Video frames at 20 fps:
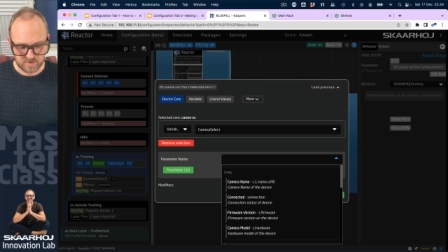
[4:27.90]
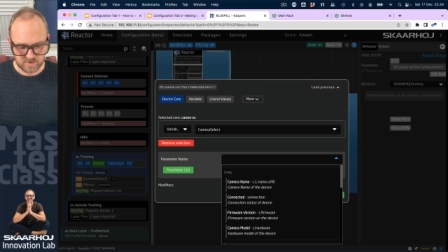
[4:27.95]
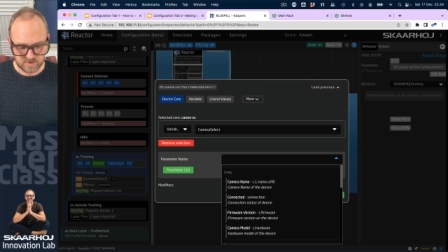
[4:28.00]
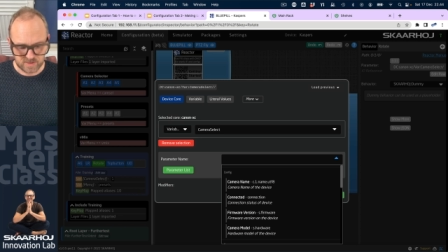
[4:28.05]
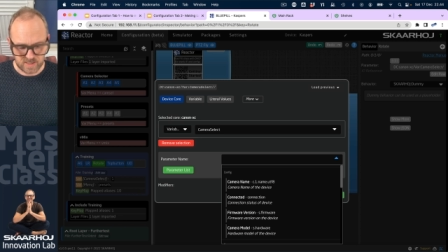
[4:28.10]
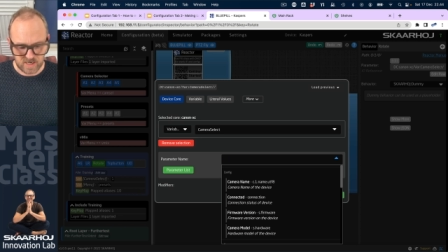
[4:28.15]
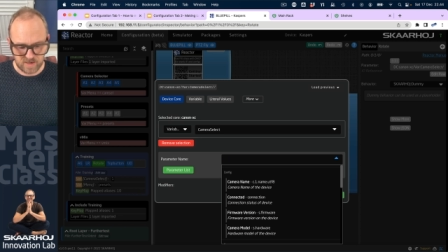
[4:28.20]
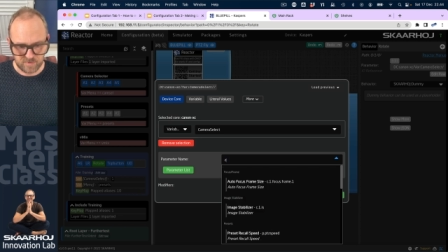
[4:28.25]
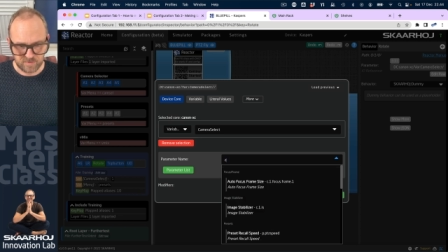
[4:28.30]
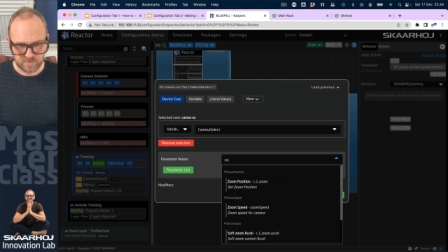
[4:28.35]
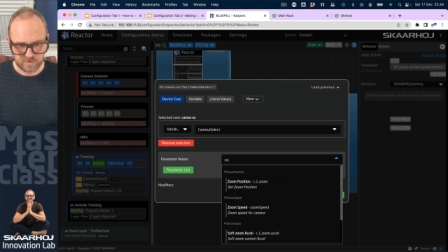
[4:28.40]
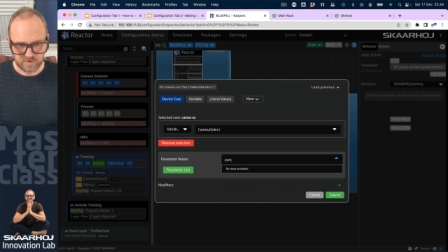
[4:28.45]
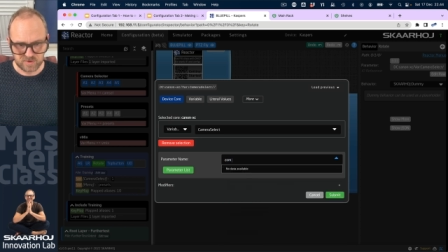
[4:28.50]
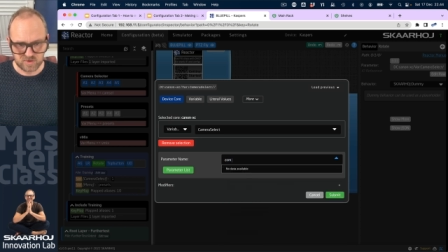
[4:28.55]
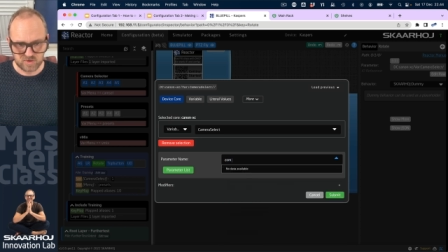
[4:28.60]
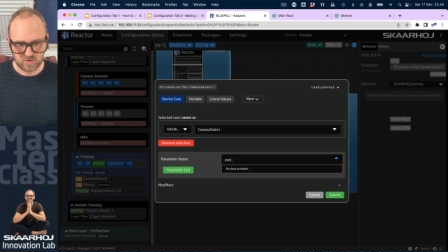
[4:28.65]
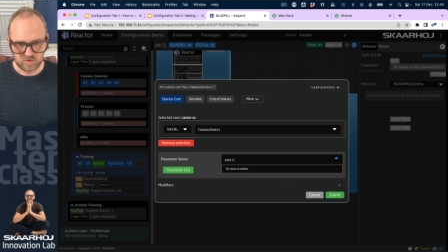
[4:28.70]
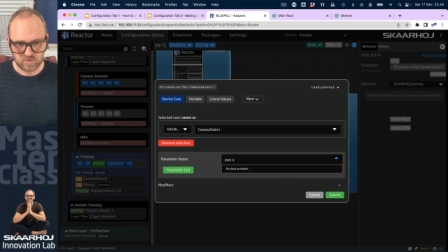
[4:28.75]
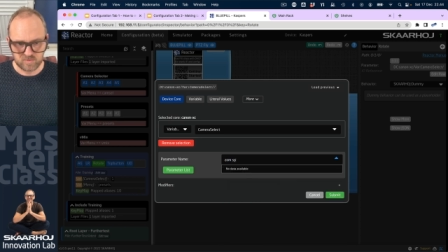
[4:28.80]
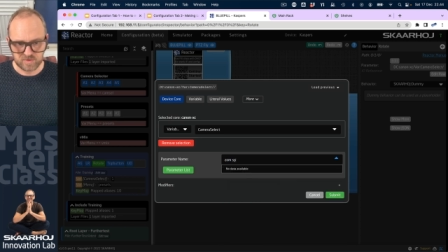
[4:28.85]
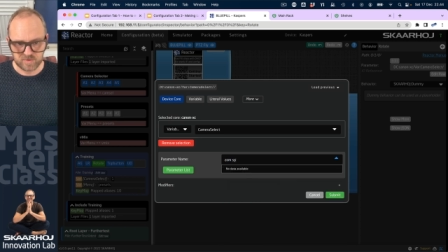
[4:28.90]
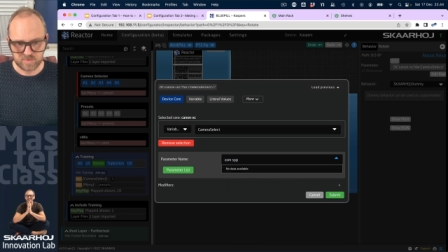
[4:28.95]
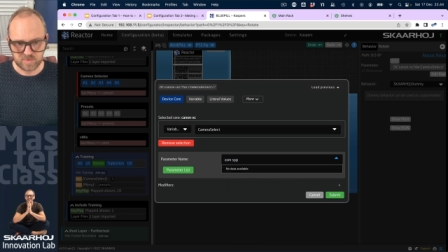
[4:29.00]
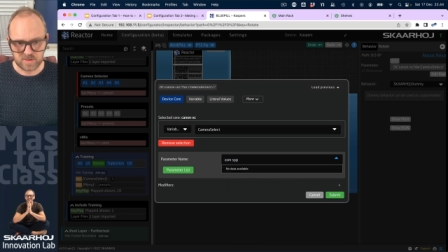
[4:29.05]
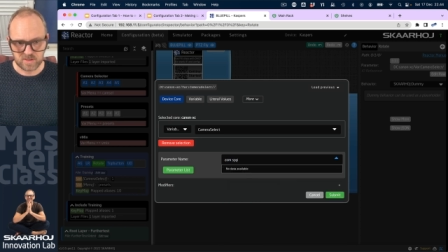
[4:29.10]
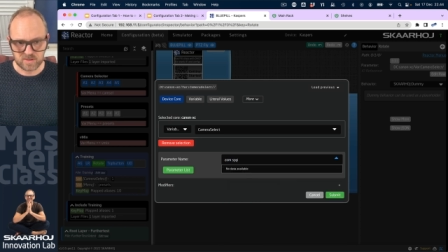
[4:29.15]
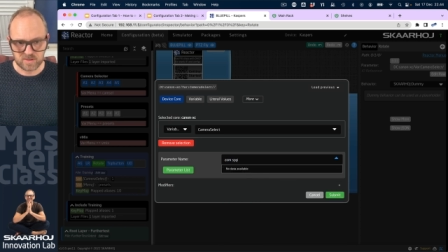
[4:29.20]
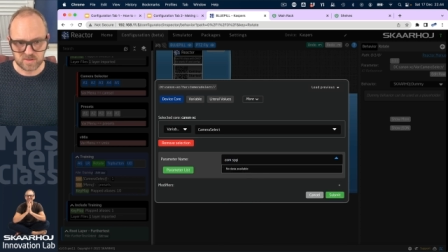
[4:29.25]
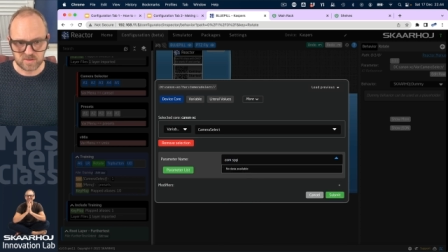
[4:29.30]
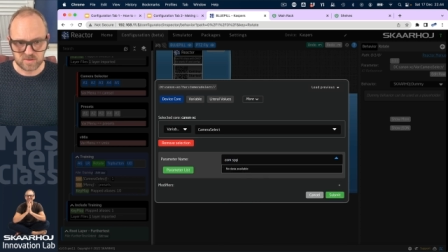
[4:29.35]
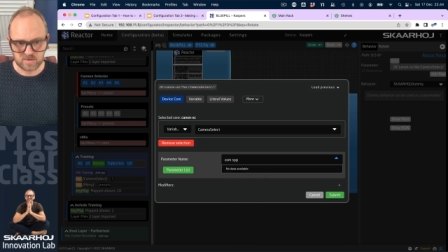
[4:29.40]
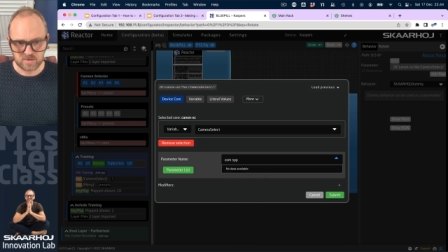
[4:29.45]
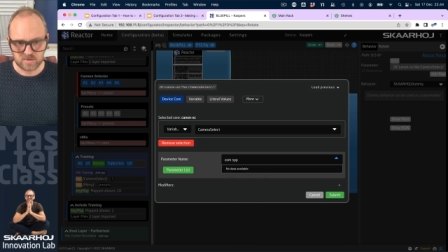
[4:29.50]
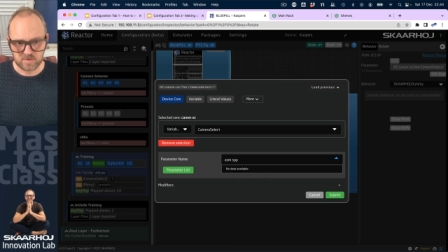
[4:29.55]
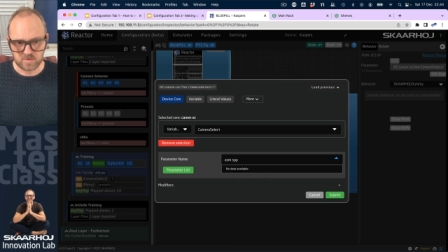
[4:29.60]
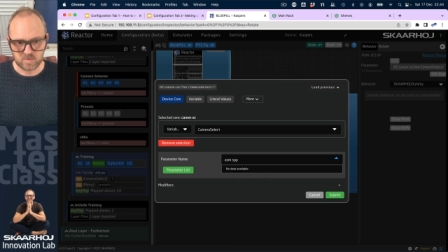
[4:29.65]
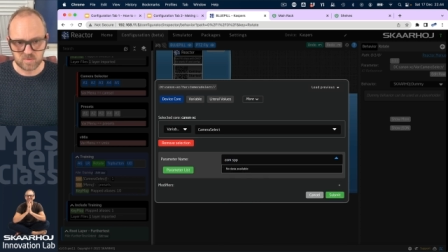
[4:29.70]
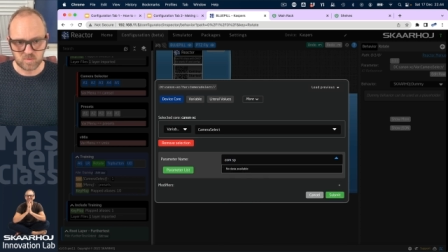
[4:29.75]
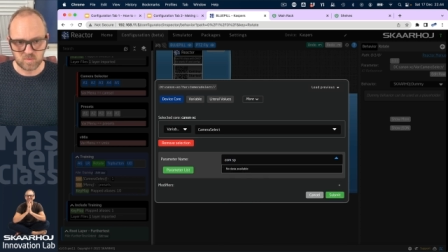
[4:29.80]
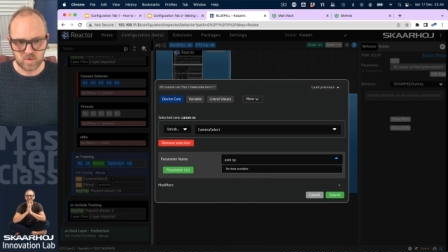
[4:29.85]
type zoom speed.
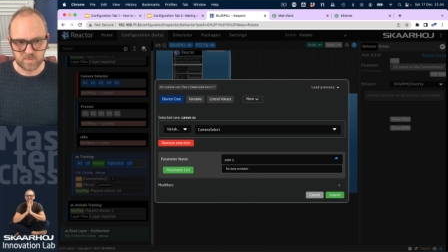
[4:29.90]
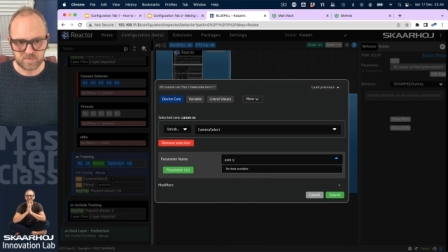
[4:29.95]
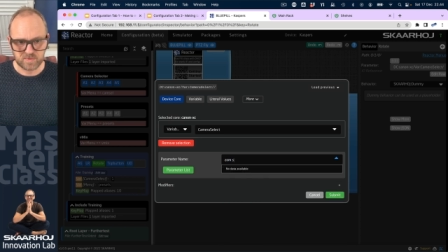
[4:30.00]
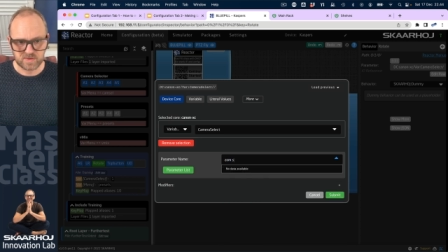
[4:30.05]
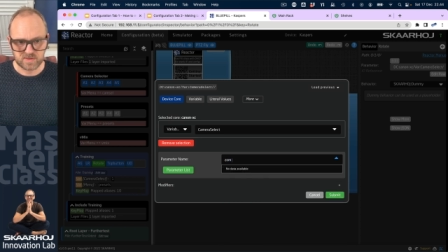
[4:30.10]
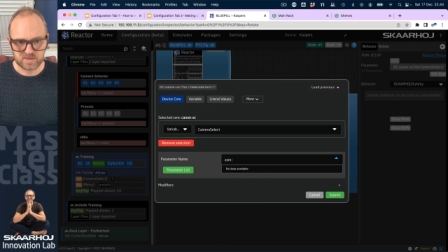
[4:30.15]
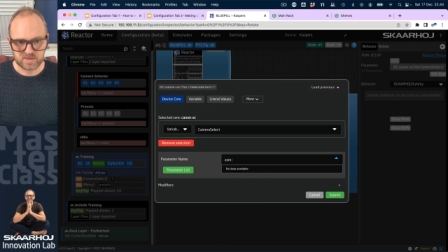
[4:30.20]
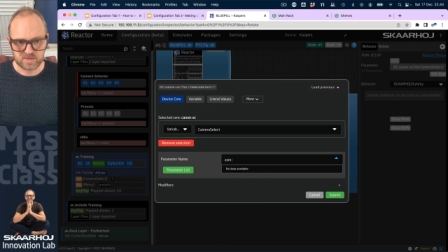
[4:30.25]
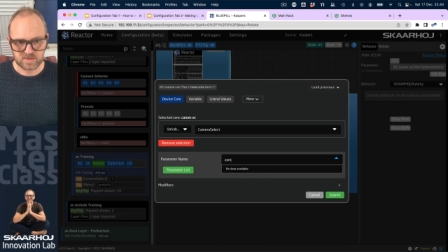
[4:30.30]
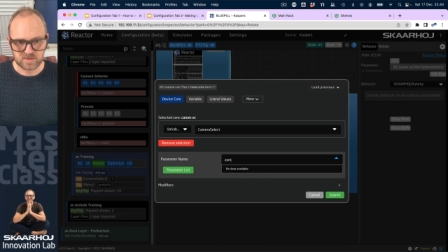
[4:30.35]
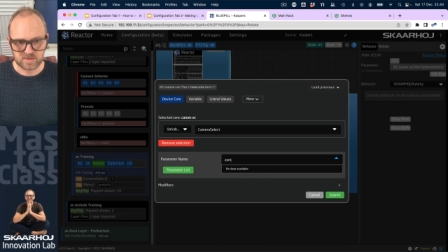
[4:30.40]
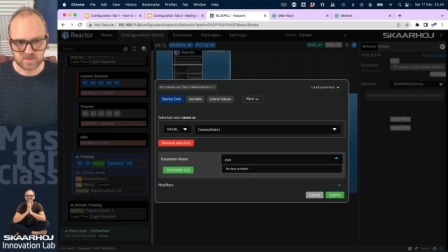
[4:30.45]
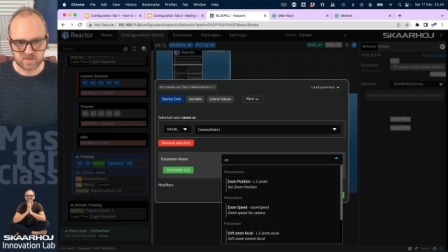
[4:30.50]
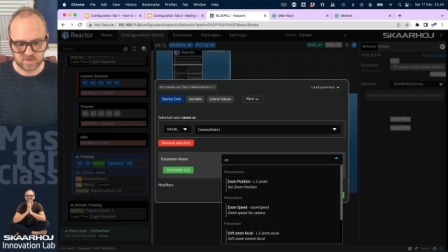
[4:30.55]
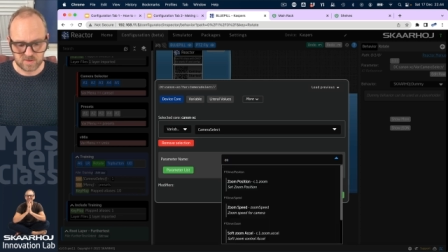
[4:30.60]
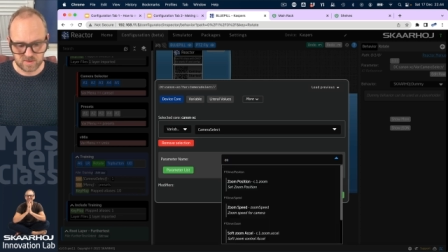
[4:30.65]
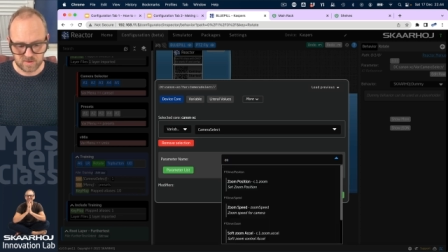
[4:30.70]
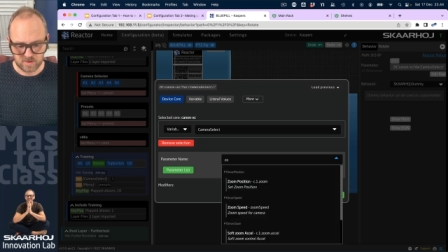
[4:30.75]
Whoops.